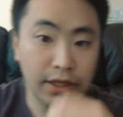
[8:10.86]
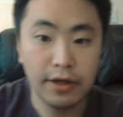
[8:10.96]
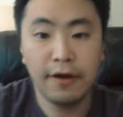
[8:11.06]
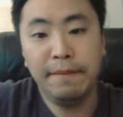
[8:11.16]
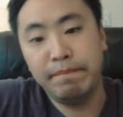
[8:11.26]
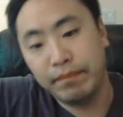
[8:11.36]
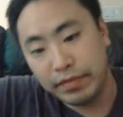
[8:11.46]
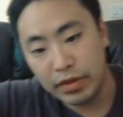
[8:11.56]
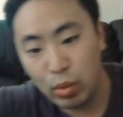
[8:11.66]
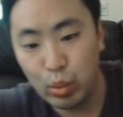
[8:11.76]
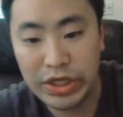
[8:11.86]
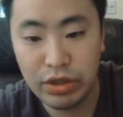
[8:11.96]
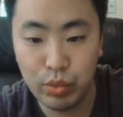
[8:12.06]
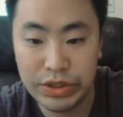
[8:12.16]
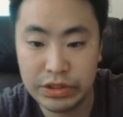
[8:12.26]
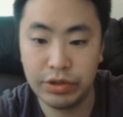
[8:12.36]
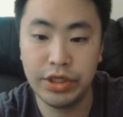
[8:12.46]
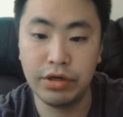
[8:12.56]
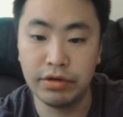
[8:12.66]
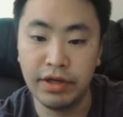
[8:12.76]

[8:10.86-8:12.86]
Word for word: Um, we could return here.